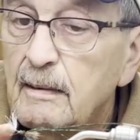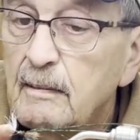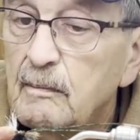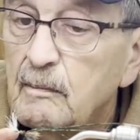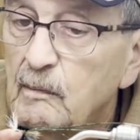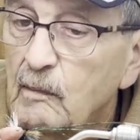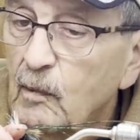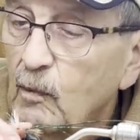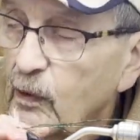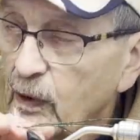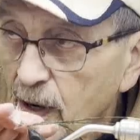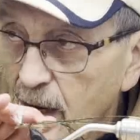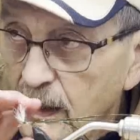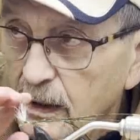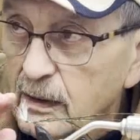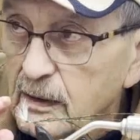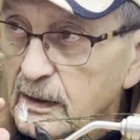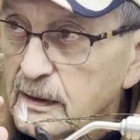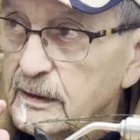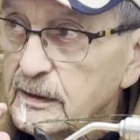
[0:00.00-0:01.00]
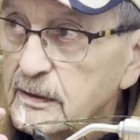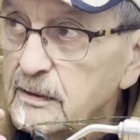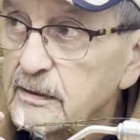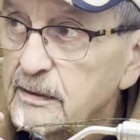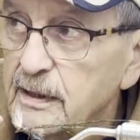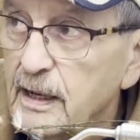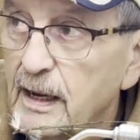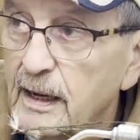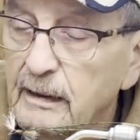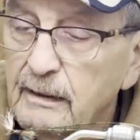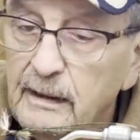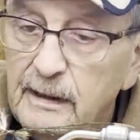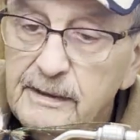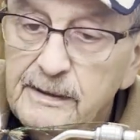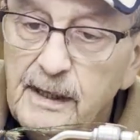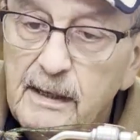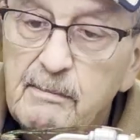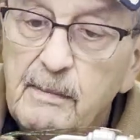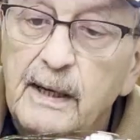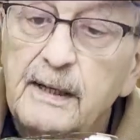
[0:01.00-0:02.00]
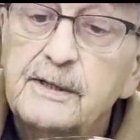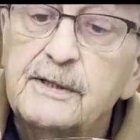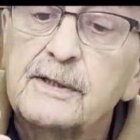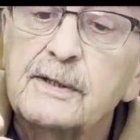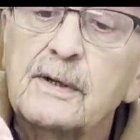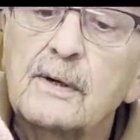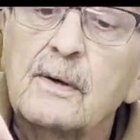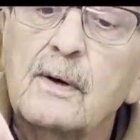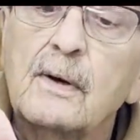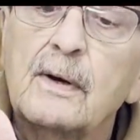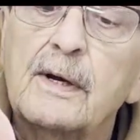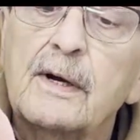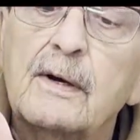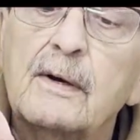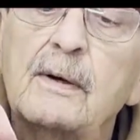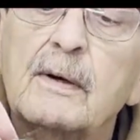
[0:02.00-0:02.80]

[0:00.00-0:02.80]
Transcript: We're not going to do that, as I mentioned earlier.